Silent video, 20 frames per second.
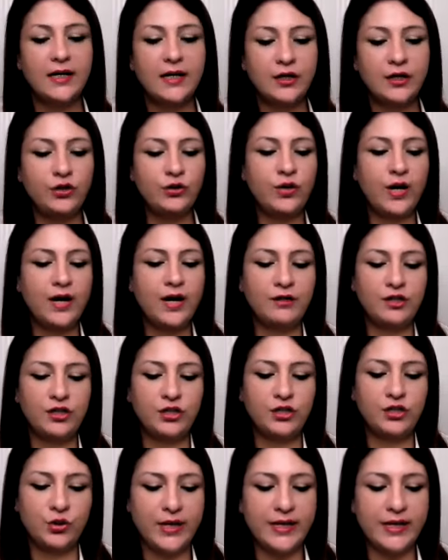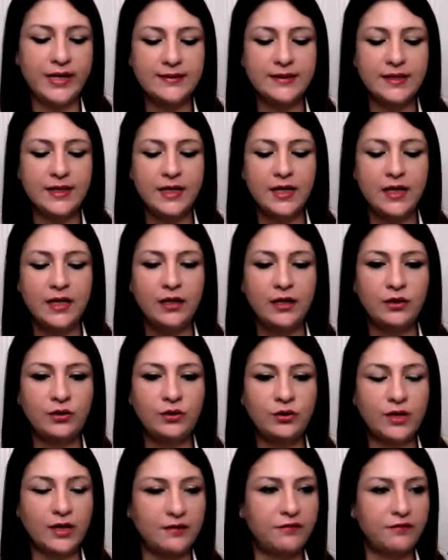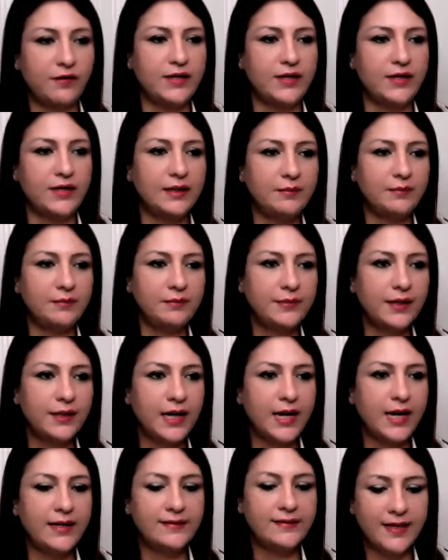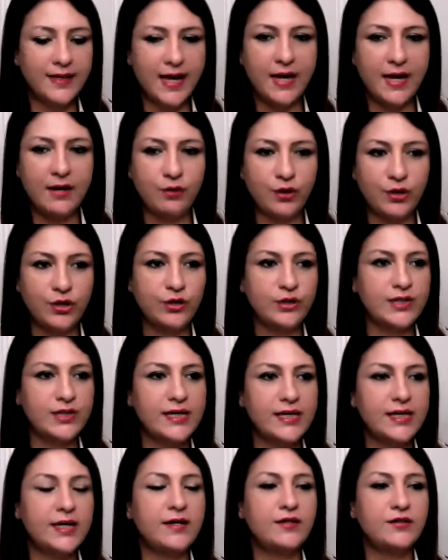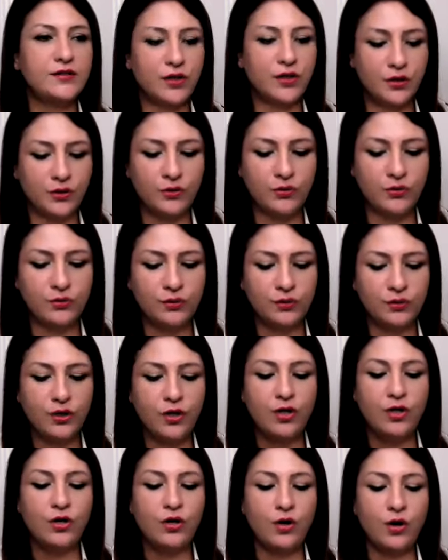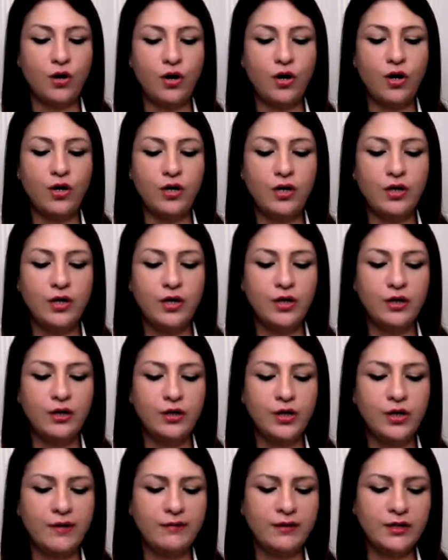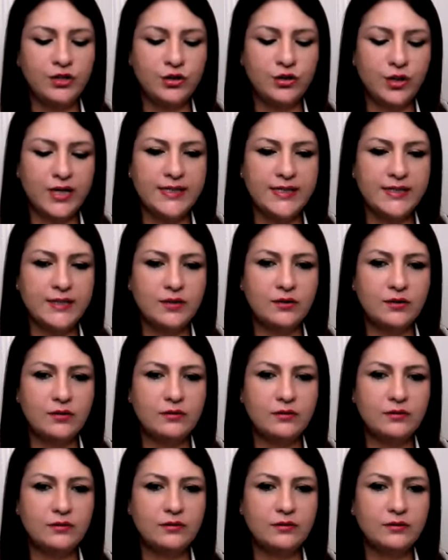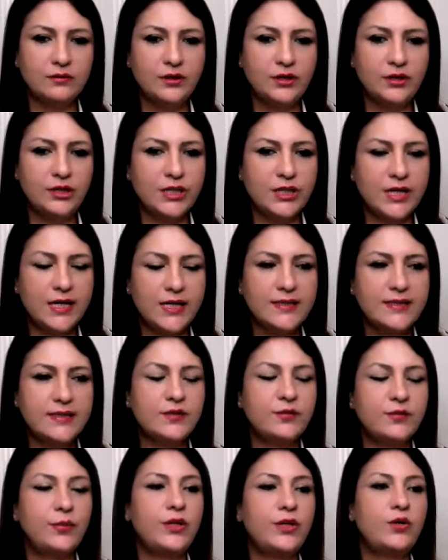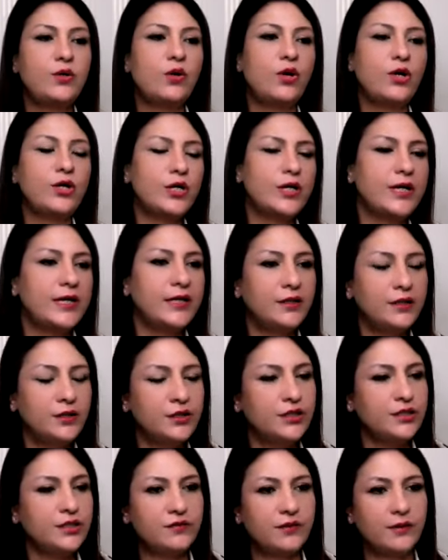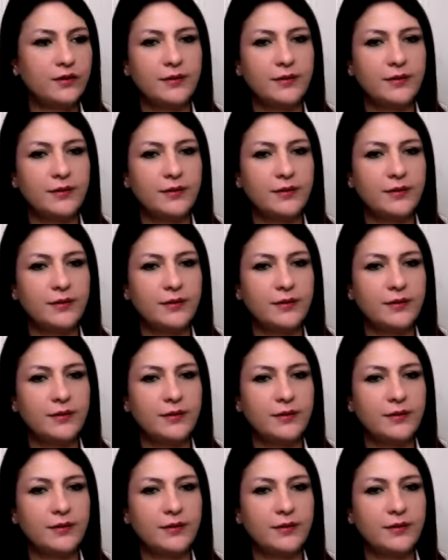Now you have a choice to confront them and say, hey, what you're thinking is not true. Or you have a choice to just withdraw your energies